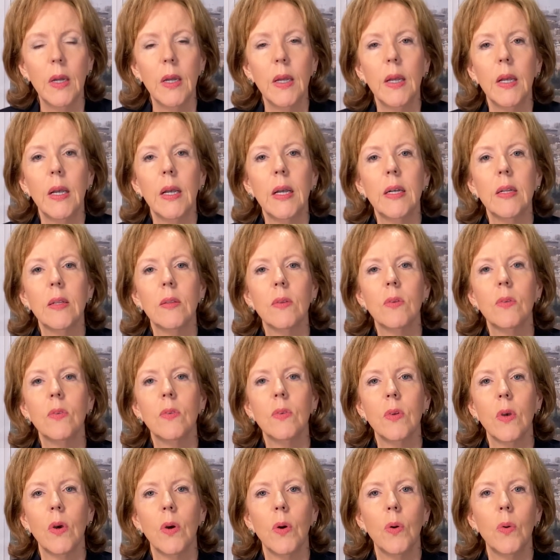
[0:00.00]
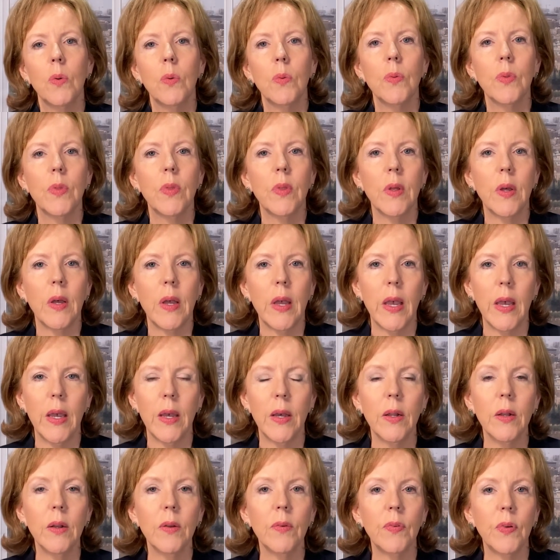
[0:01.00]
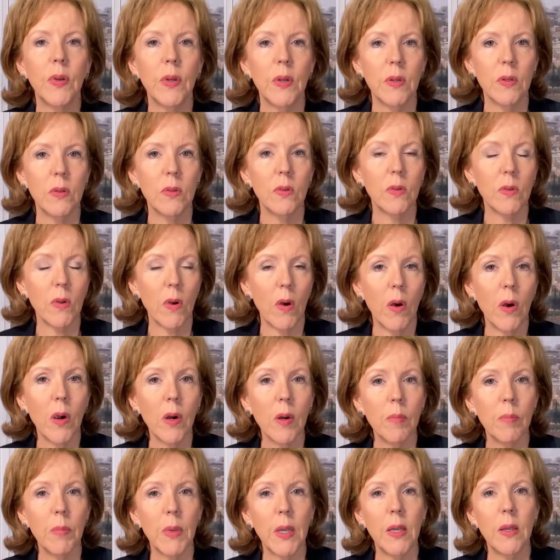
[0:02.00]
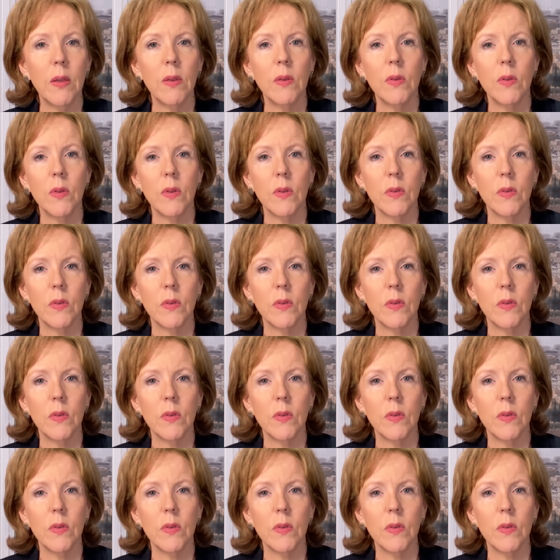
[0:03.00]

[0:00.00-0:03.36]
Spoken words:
And so the head of his army,